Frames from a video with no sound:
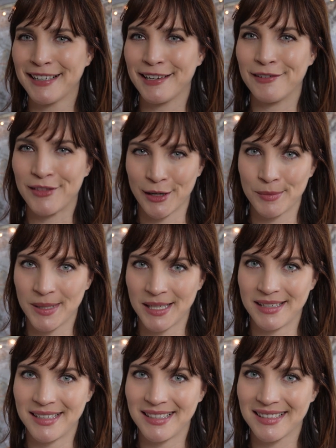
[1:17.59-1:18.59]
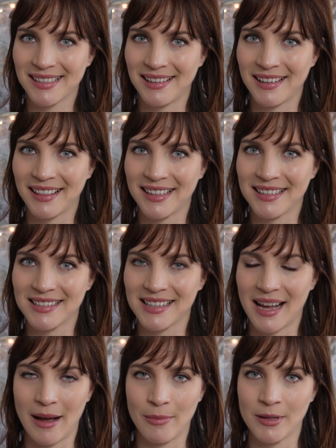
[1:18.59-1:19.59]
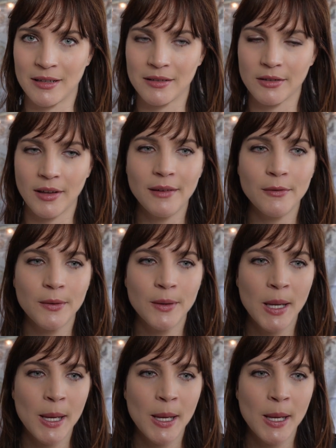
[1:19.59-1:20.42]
of their opinions on things that happen in your life.